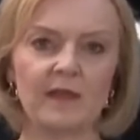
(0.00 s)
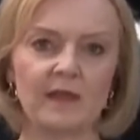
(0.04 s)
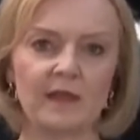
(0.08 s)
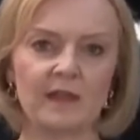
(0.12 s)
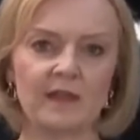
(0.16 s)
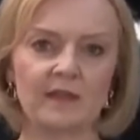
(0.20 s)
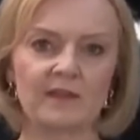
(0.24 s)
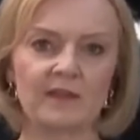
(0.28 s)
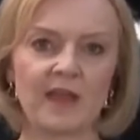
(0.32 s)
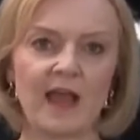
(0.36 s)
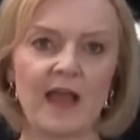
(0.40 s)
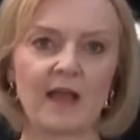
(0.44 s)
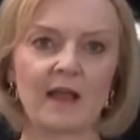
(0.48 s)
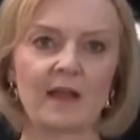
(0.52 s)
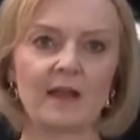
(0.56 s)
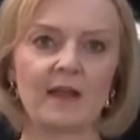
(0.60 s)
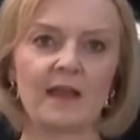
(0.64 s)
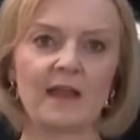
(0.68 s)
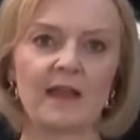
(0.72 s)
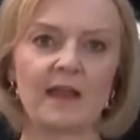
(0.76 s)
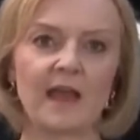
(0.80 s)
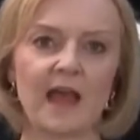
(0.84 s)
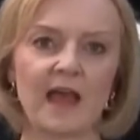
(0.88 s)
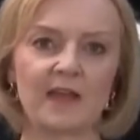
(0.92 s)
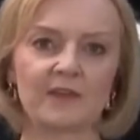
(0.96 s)

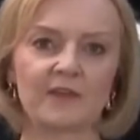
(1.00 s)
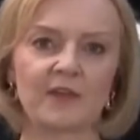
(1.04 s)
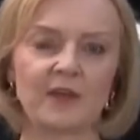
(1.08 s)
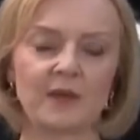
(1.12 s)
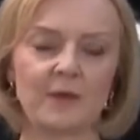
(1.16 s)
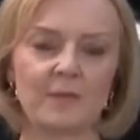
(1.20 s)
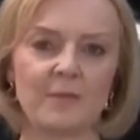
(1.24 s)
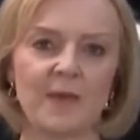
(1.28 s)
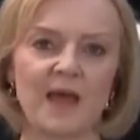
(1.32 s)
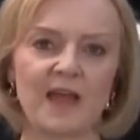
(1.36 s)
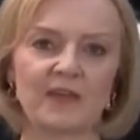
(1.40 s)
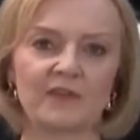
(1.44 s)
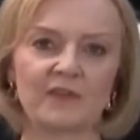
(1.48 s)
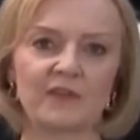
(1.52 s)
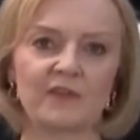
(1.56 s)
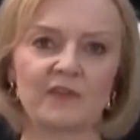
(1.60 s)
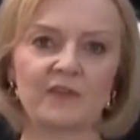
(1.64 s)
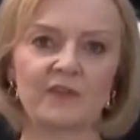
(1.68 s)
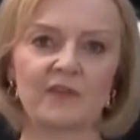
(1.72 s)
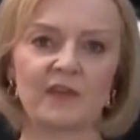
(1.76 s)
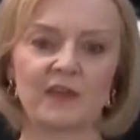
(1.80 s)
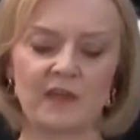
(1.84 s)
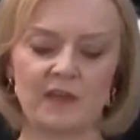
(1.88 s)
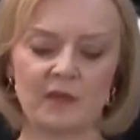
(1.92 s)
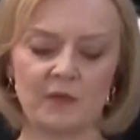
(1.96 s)
exactly as Her
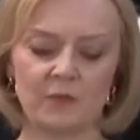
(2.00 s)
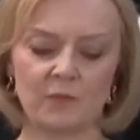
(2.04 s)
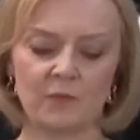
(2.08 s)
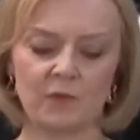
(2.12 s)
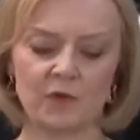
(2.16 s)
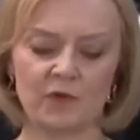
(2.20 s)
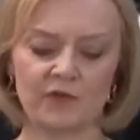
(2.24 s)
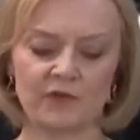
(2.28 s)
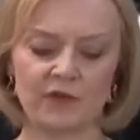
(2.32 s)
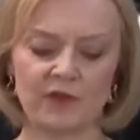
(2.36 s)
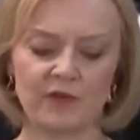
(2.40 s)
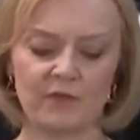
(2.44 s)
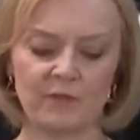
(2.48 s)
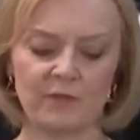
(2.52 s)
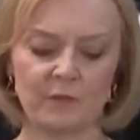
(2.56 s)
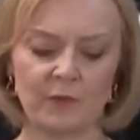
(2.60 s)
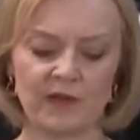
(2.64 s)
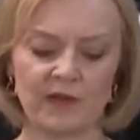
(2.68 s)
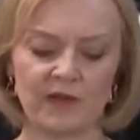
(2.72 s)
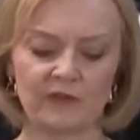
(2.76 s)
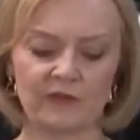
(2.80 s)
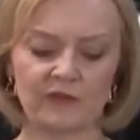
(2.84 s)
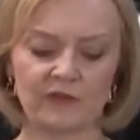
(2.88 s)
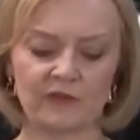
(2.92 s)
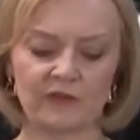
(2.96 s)
Majesty would have
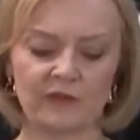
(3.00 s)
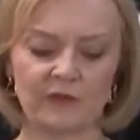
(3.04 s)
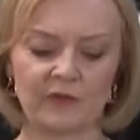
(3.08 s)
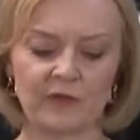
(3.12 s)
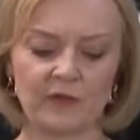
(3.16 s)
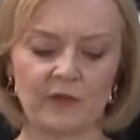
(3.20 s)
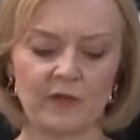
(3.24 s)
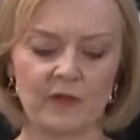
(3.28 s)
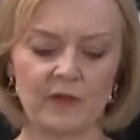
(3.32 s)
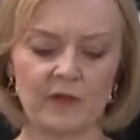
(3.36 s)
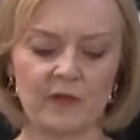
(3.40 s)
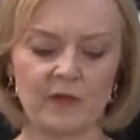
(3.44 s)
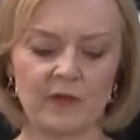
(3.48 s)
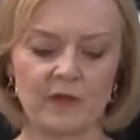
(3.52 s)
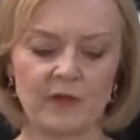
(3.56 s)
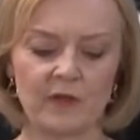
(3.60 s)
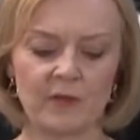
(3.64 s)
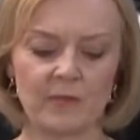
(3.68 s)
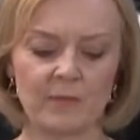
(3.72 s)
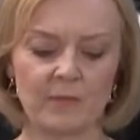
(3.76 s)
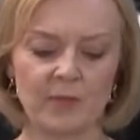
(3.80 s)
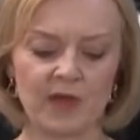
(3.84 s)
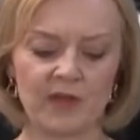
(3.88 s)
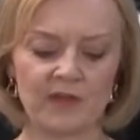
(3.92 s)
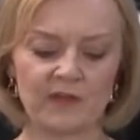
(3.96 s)
wished,
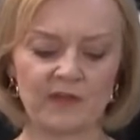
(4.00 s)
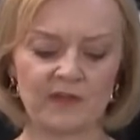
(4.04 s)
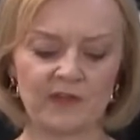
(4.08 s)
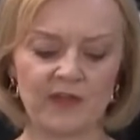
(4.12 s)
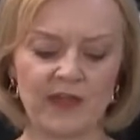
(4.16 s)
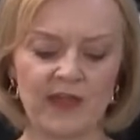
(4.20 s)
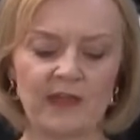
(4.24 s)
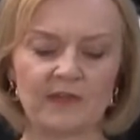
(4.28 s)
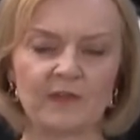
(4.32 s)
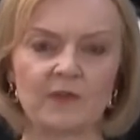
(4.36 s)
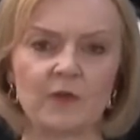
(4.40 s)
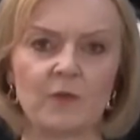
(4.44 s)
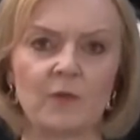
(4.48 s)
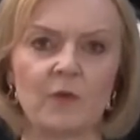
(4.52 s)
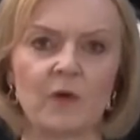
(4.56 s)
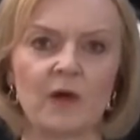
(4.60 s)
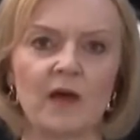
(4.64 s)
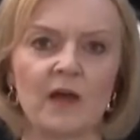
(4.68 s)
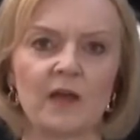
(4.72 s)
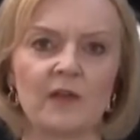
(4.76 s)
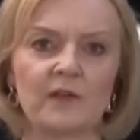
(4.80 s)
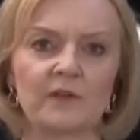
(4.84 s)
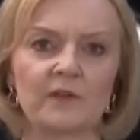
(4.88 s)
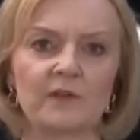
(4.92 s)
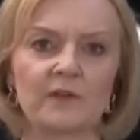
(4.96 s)
by saying the
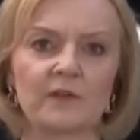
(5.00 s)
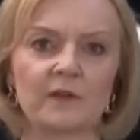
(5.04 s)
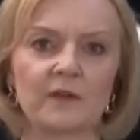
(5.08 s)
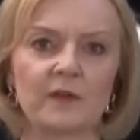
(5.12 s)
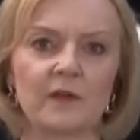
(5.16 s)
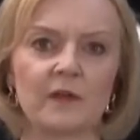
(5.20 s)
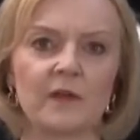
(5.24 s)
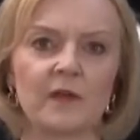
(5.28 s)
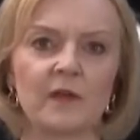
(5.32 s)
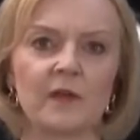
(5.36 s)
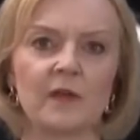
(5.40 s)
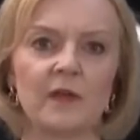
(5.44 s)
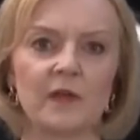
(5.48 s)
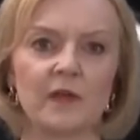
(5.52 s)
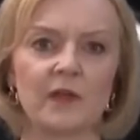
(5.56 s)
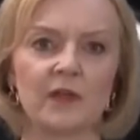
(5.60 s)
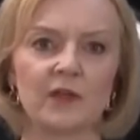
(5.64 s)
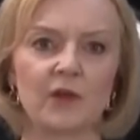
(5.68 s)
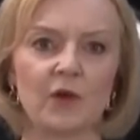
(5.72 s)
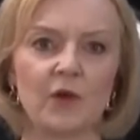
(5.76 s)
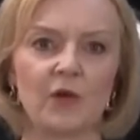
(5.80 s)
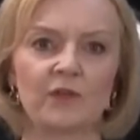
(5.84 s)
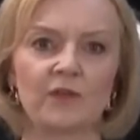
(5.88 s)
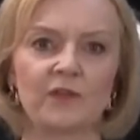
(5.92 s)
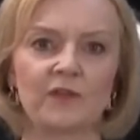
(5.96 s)
words,
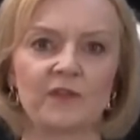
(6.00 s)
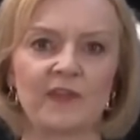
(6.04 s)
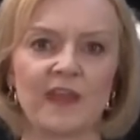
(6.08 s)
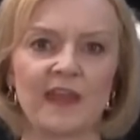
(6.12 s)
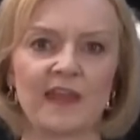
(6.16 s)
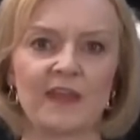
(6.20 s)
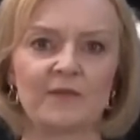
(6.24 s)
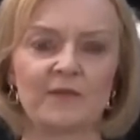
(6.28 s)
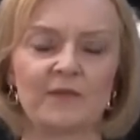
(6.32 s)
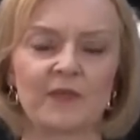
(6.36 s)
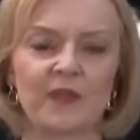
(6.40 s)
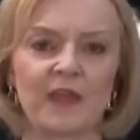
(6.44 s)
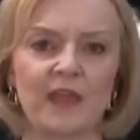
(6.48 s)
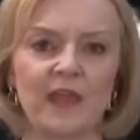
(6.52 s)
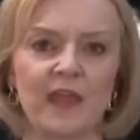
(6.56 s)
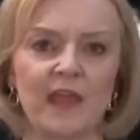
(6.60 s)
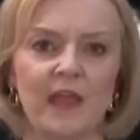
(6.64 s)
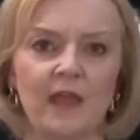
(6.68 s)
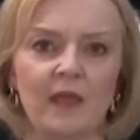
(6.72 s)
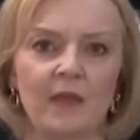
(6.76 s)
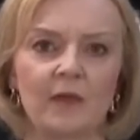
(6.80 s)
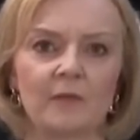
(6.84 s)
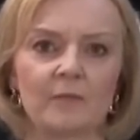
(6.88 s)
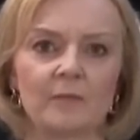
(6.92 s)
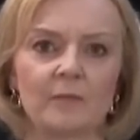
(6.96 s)
God save the
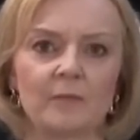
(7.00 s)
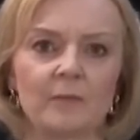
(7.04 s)
King.